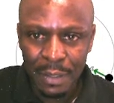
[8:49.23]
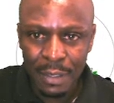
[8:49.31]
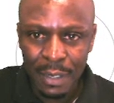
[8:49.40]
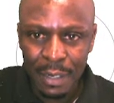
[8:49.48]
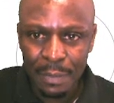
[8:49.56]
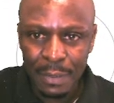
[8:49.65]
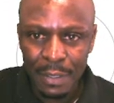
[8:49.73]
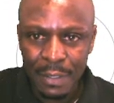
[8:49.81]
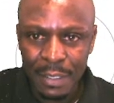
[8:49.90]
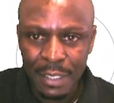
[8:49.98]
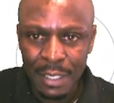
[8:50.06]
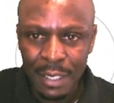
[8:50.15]
That p
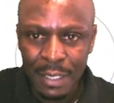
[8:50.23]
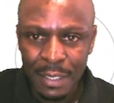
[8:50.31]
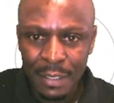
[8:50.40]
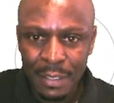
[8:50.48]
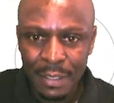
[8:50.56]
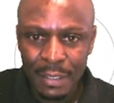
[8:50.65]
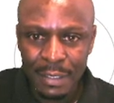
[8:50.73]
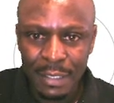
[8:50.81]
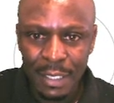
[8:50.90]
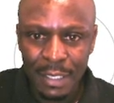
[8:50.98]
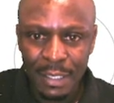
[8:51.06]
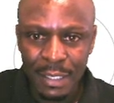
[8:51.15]
theta is
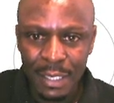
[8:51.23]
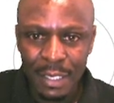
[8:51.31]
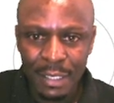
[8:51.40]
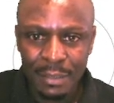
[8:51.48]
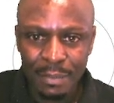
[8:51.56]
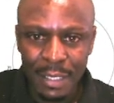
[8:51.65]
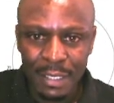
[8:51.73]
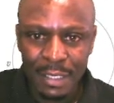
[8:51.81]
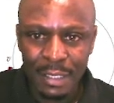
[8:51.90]
nothing else but